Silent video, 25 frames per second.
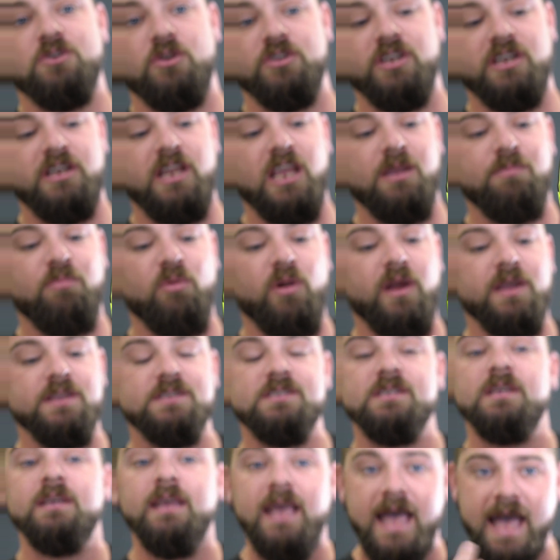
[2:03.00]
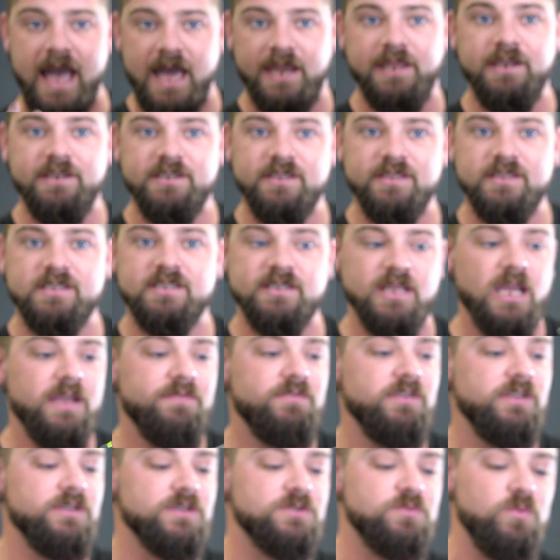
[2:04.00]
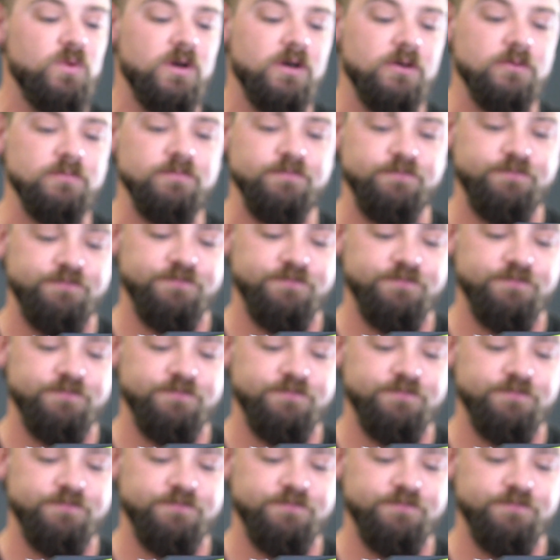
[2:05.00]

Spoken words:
on your neck brace, adding to the safety as well.